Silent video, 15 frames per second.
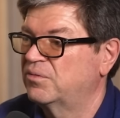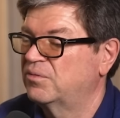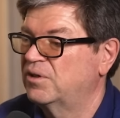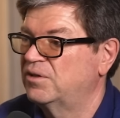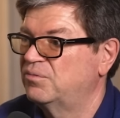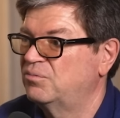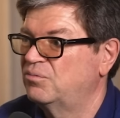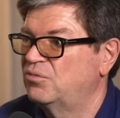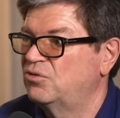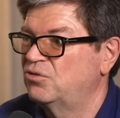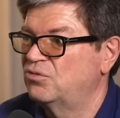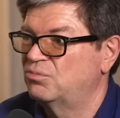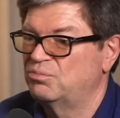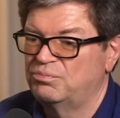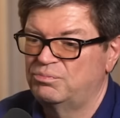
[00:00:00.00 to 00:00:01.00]
Right? You
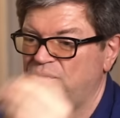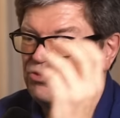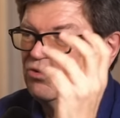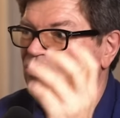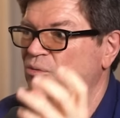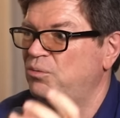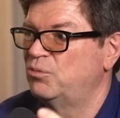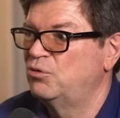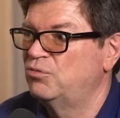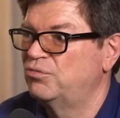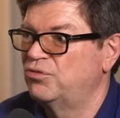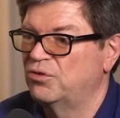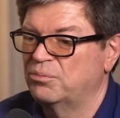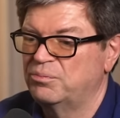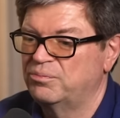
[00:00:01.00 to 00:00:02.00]
just basically
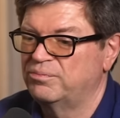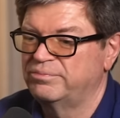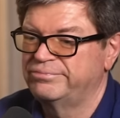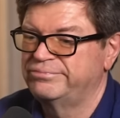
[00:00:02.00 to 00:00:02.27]
remove some